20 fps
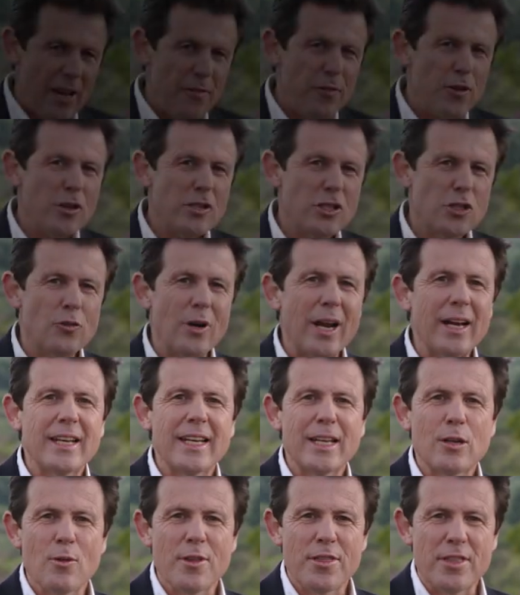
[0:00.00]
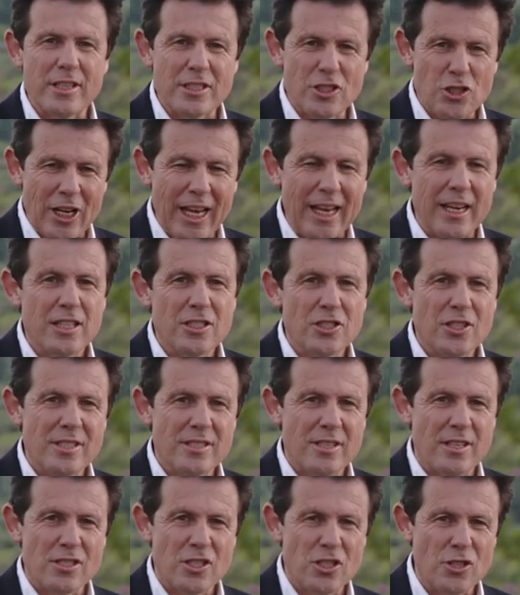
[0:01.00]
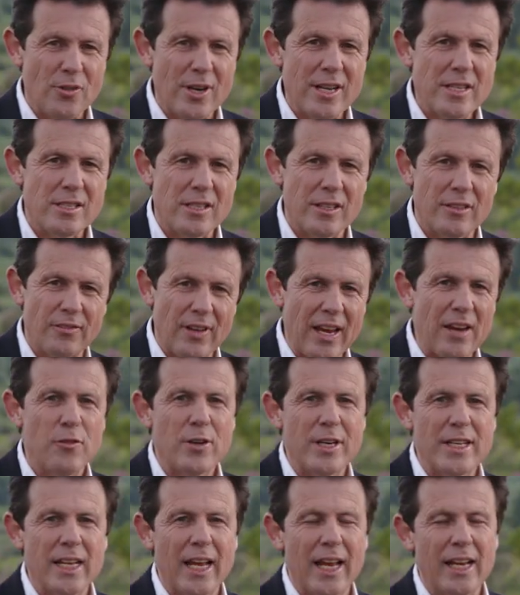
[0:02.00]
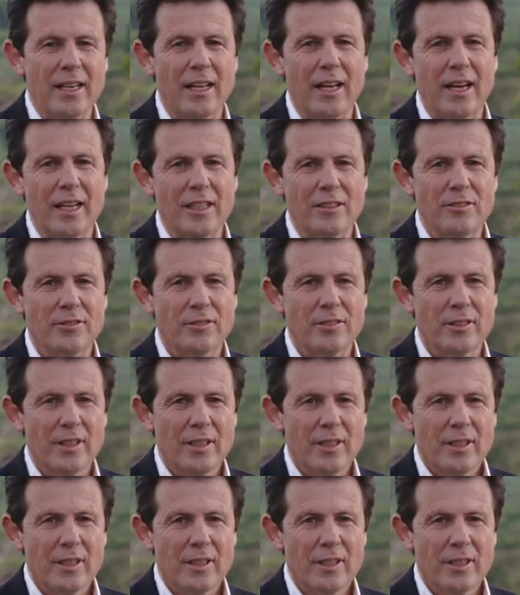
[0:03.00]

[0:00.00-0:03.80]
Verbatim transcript: If you're struggling with the challenges and stress of everyday life